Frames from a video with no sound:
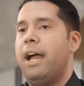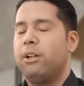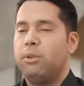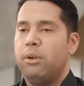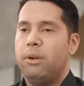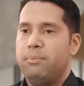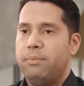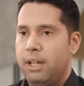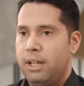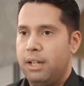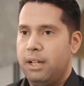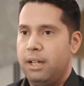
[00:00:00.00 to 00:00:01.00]
I grew up
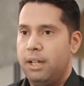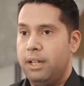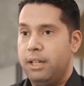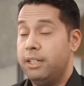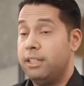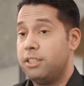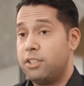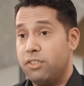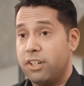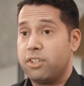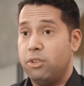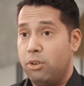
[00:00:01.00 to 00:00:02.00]
uh, in a
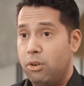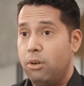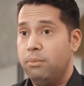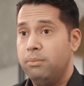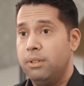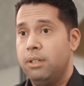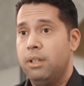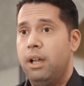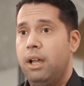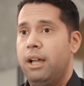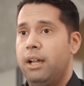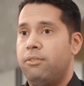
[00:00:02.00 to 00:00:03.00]
dysfunctional home.
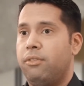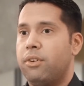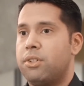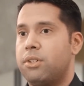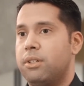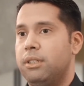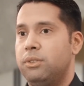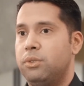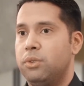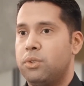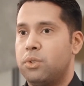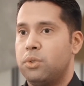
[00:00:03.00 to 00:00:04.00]
Unfortunately, um,
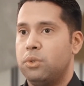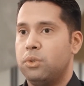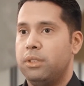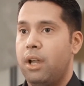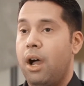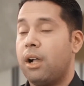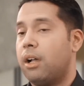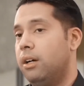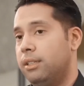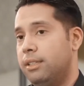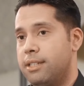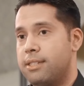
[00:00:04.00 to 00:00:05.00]
due to the
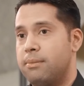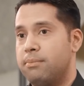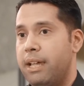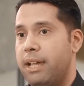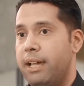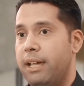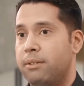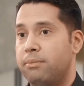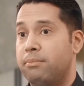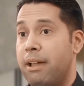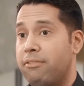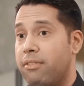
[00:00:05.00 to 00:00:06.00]
alcoholism that
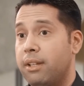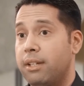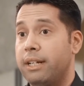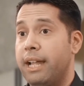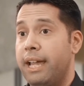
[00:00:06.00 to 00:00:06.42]
my father